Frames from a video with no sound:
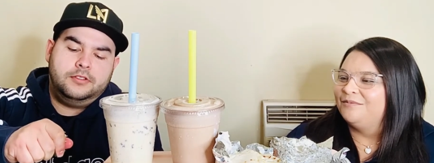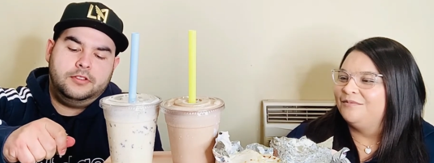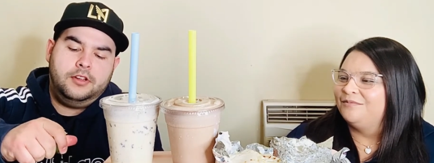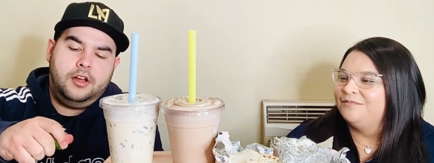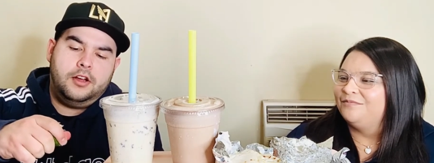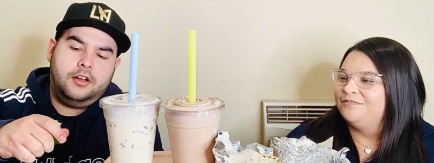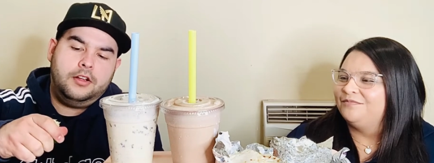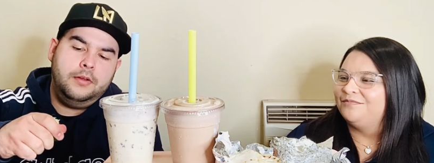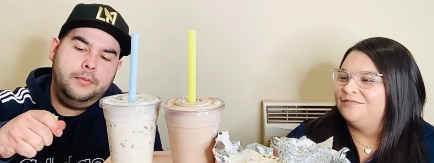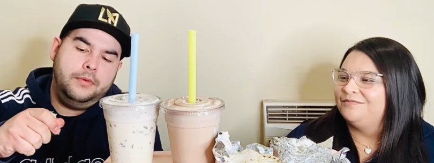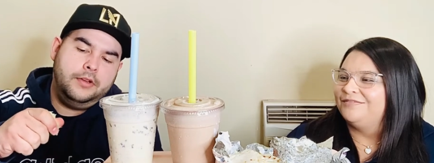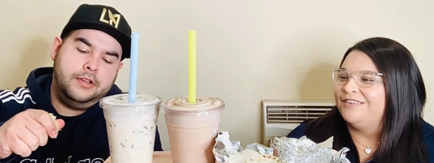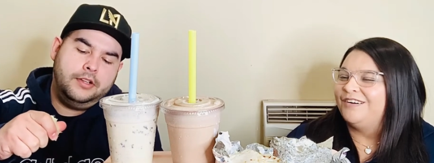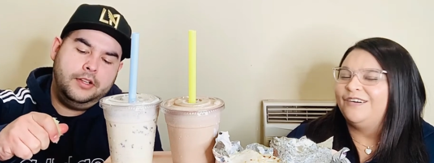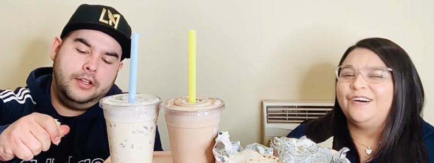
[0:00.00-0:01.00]
Speaker 1: Oh, come
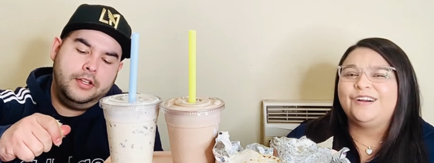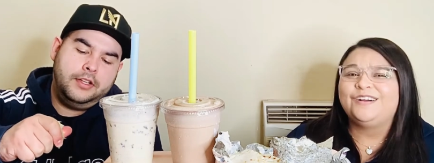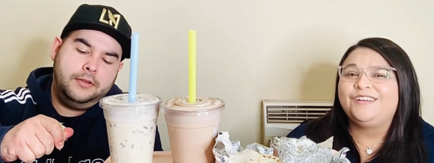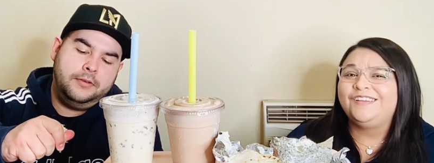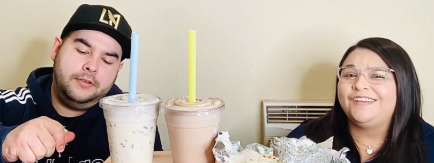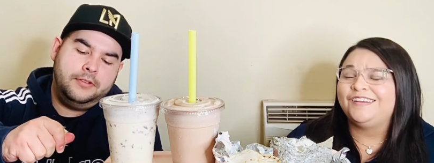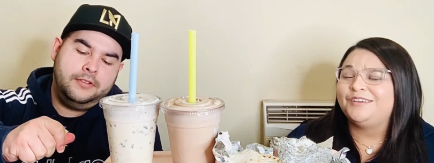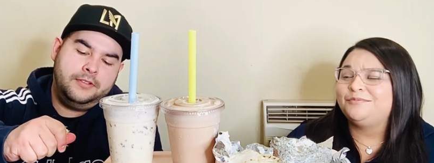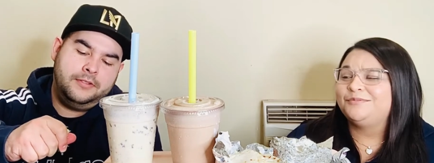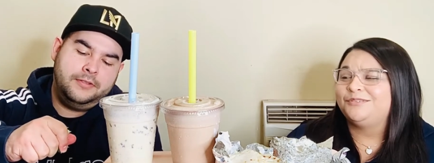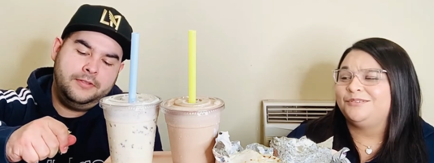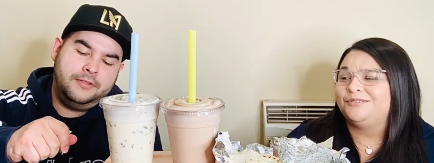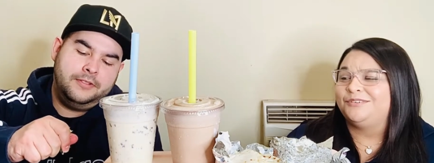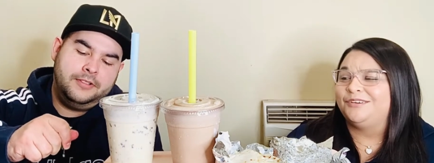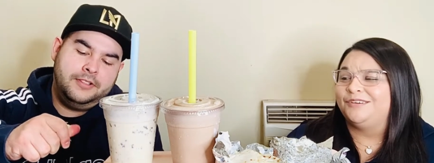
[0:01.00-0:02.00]
on. Our man.
Speaker 2: limes
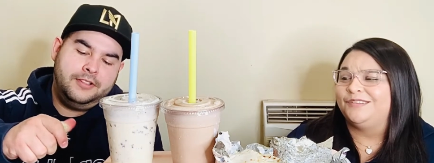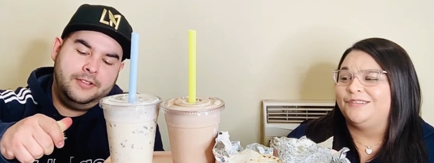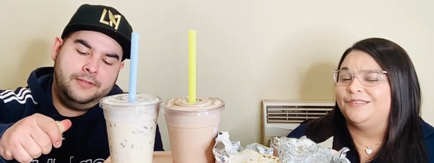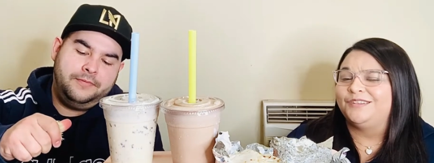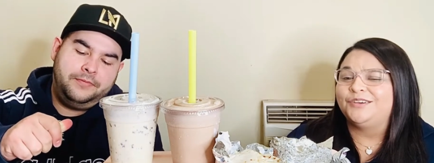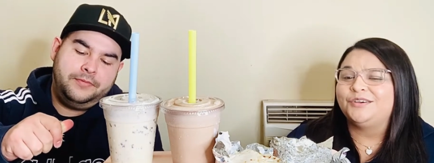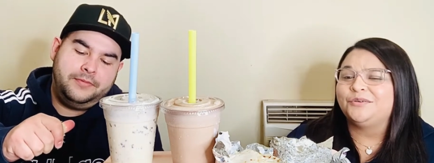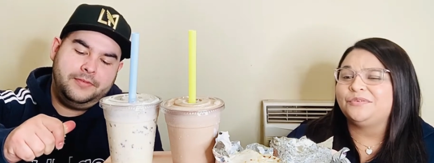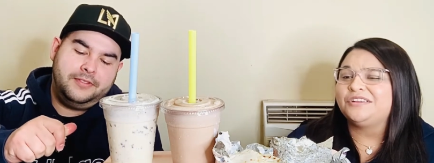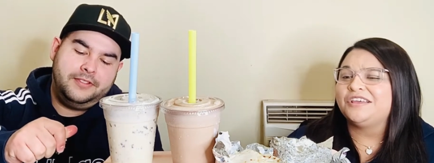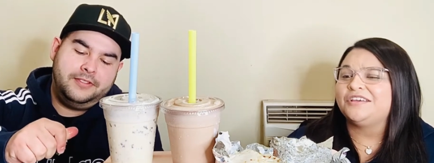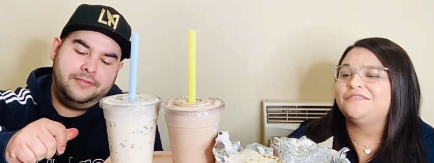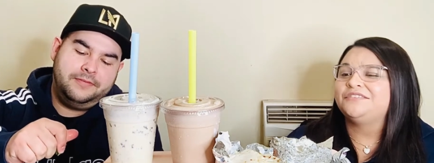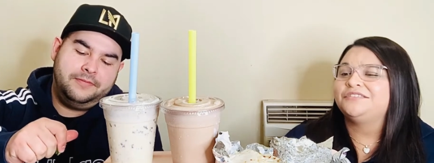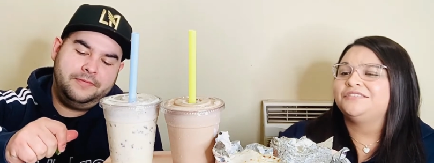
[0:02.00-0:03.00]
are not. They only
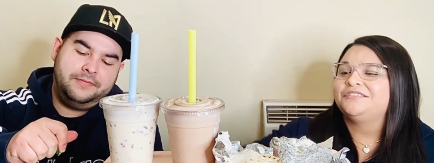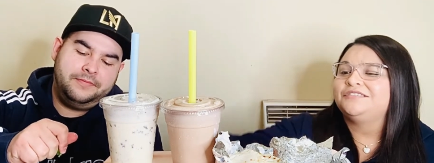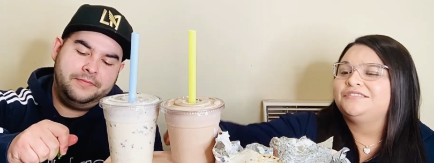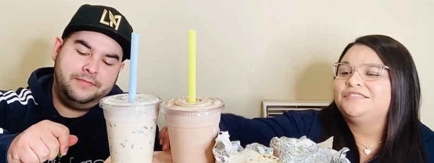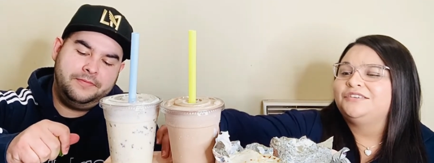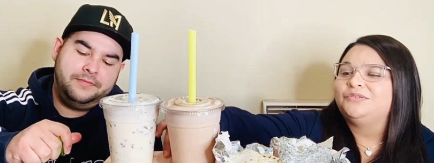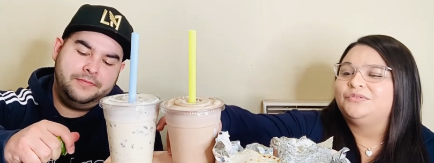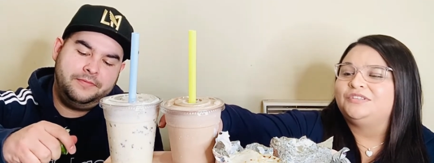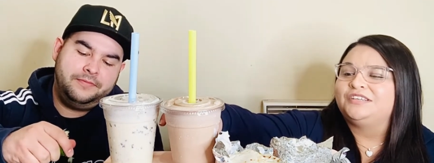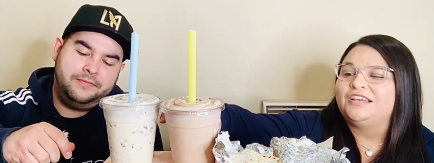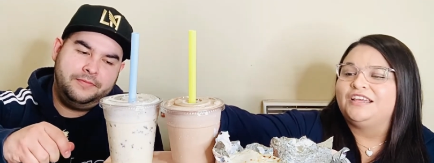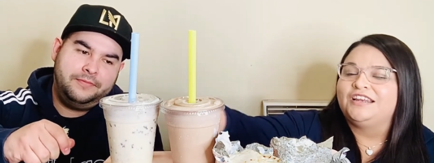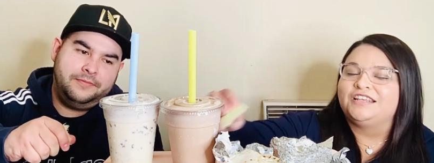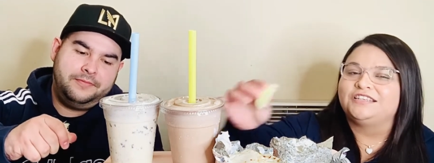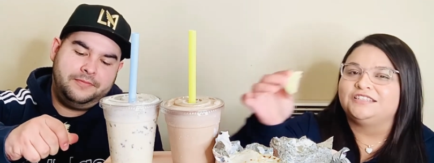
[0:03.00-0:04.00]
gave us this little
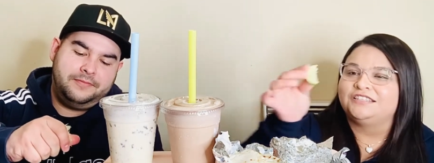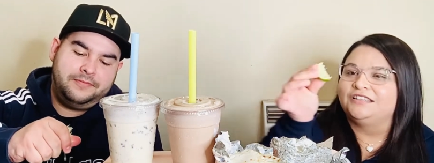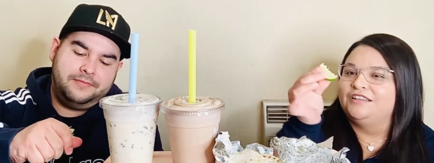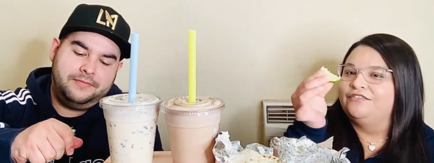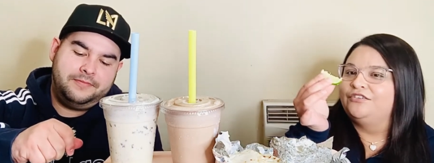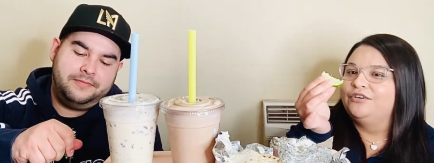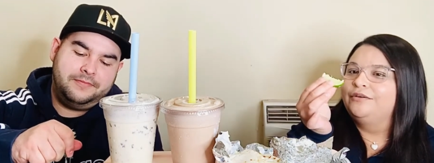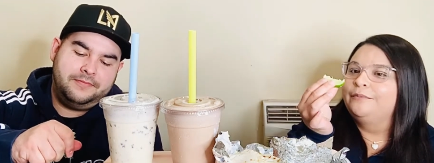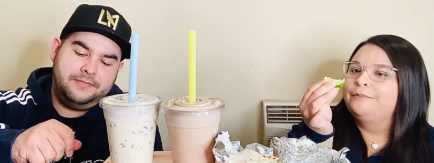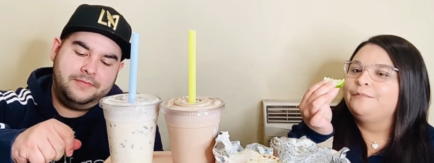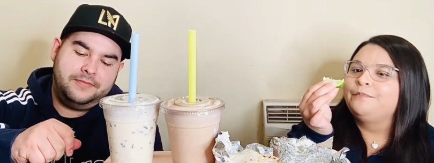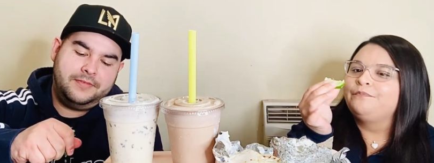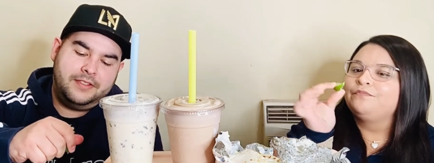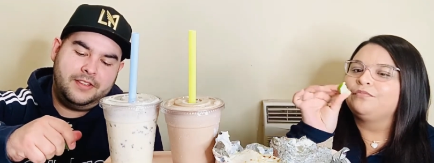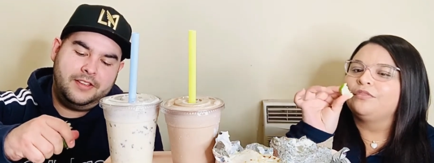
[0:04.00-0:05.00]
tiny sliver.
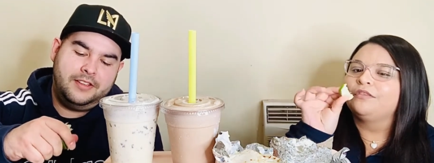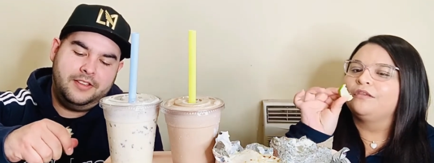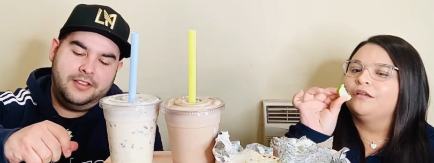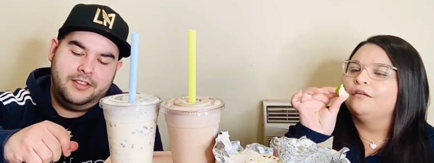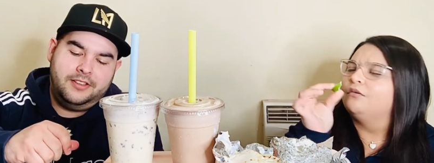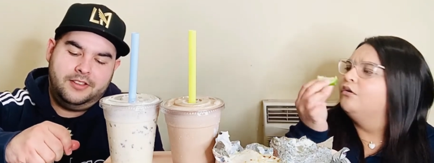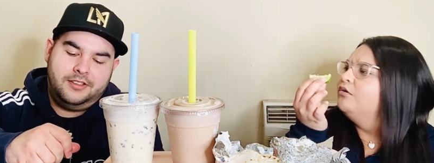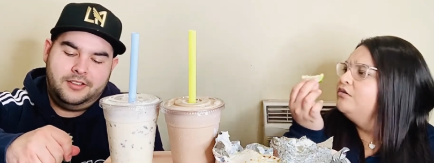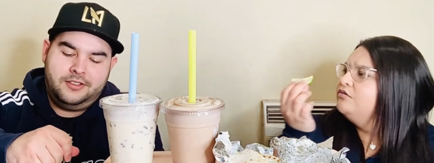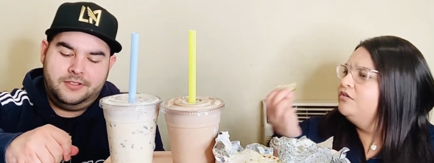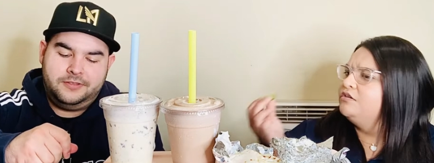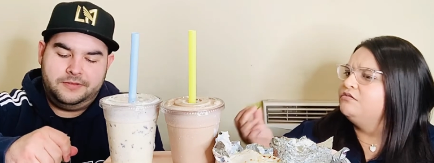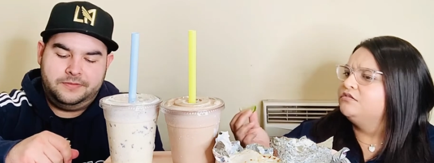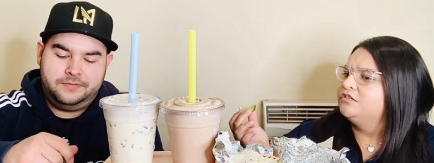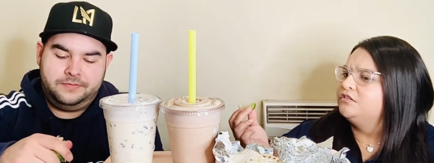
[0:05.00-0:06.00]
Oh, you
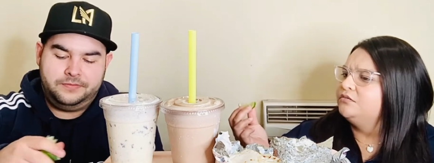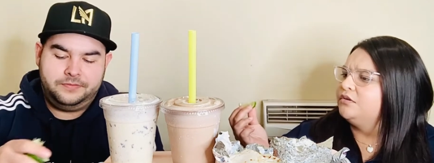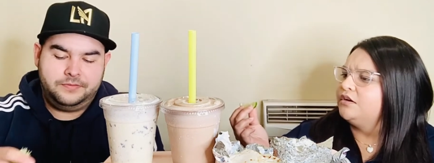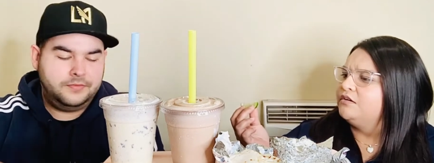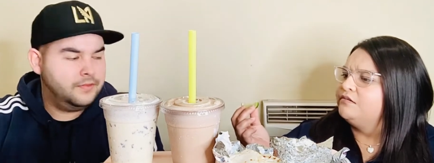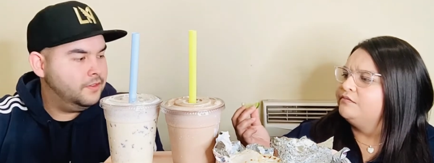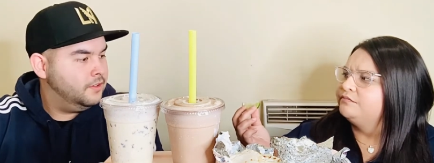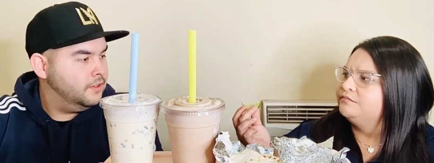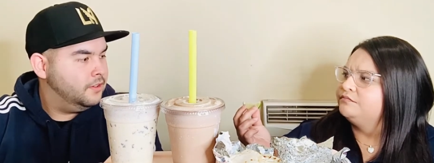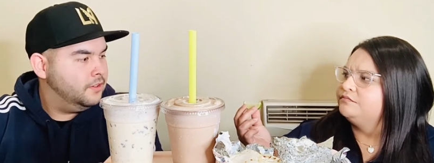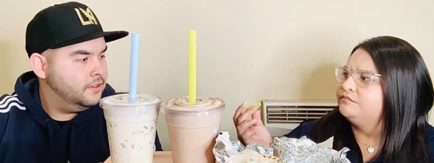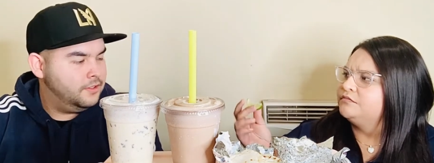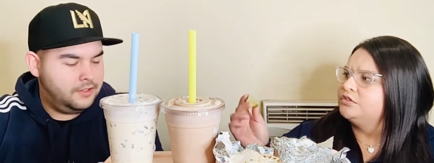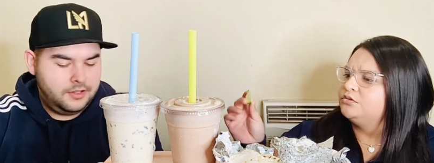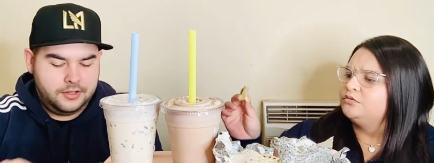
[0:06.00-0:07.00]
use this one. This